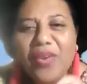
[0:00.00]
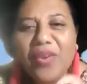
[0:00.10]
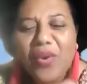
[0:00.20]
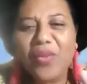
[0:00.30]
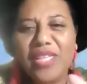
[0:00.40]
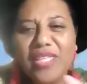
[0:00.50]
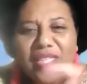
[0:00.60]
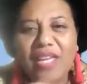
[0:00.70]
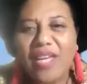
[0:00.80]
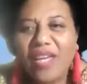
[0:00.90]
I know there's
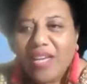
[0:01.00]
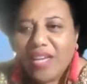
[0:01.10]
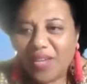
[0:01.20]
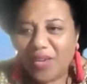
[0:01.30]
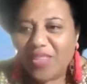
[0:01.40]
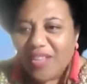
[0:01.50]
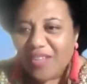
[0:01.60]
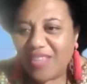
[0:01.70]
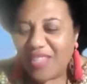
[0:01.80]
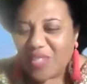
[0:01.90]

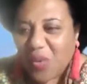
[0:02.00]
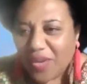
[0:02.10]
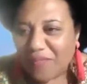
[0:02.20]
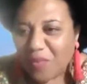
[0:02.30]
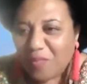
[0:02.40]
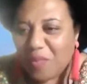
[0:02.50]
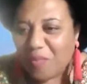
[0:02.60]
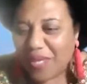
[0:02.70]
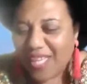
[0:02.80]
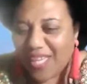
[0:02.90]
quite a few
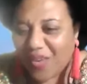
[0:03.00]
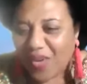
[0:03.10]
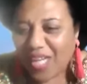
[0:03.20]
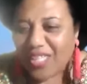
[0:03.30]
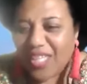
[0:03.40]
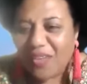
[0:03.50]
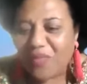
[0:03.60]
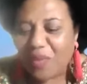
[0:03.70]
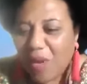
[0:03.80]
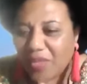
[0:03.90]
people here connecting
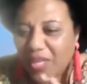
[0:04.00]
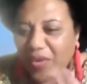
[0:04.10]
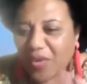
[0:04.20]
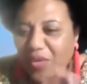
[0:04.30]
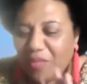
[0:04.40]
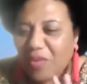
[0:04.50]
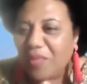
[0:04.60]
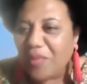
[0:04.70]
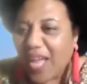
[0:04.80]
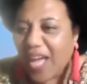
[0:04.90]
in from out there on
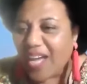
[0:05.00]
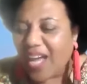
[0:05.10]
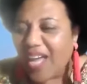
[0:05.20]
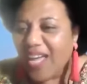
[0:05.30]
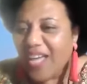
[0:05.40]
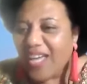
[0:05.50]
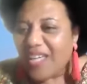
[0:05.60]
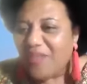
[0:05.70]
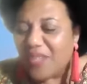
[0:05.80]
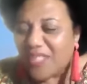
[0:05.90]
Nimbula Vinaka,
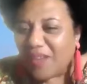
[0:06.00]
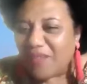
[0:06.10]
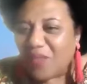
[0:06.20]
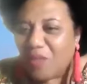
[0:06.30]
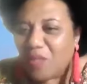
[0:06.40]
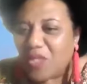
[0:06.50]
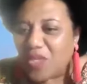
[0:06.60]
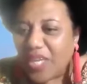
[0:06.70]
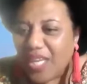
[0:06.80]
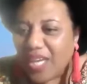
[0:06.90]
even some from
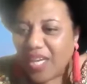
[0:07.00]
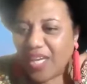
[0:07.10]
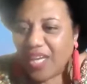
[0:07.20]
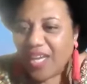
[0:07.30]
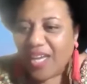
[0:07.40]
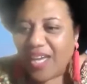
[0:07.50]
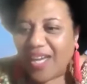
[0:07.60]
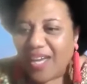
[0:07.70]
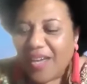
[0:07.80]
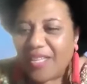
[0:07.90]
Australia
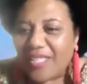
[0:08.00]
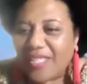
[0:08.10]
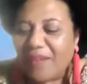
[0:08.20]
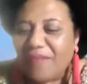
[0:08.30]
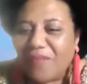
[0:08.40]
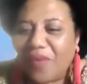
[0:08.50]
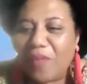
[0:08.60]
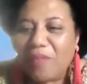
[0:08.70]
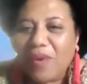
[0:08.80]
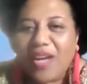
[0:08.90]
and some
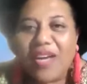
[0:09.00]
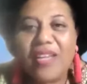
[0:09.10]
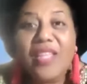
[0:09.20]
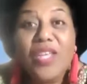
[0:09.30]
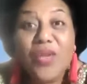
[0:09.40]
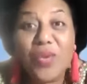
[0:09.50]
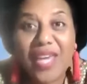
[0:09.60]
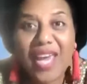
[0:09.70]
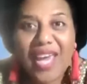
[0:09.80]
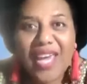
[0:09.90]
from the
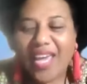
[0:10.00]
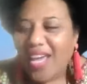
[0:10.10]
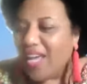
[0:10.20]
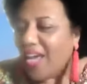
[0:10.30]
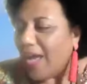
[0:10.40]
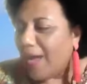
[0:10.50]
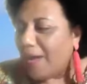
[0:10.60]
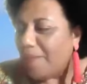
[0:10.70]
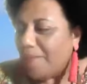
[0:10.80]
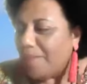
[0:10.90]
UK.
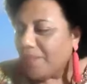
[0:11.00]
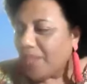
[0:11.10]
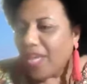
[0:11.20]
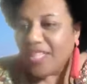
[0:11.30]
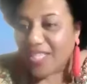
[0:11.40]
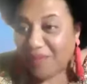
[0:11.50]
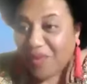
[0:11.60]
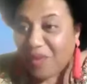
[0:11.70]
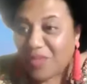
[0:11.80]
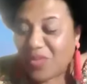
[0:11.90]
and some
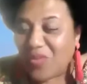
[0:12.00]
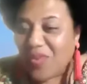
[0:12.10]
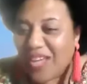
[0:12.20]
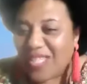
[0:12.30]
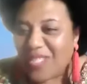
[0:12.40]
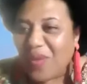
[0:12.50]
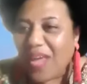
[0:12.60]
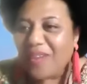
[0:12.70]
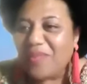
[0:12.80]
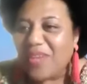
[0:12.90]
from Suva as
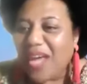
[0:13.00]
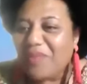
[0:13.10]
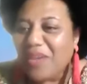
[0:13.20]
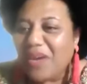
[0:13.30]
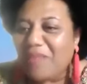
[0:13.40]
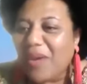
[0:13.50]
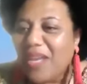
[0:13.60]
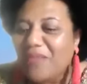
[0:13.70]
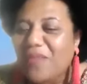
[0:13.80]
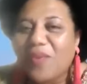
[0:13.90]
well. Vinaka
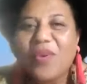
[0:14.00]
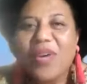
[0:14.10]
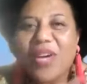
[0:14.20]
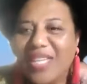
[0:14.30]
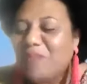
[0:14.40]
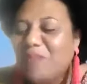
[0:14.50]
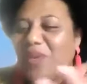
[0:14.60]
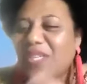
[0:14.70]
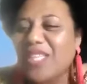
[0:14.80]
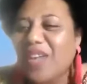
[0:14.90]
vale for
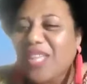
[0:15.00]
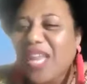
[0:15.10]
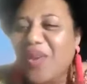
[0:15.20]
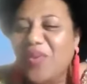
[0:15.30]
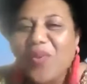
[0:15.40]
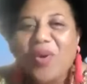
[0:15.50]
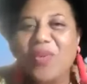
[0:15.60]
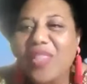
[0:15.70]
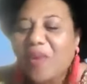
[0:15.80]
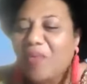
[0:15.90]
supporting Veitalanoa
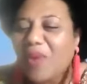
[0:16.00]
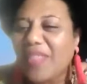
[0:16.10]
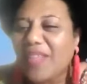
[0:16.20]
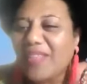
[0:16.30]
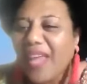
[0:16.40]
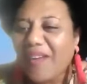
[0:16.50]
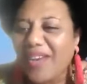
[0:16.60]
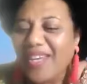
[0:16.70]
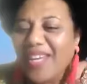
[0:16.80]
with our brother Daren.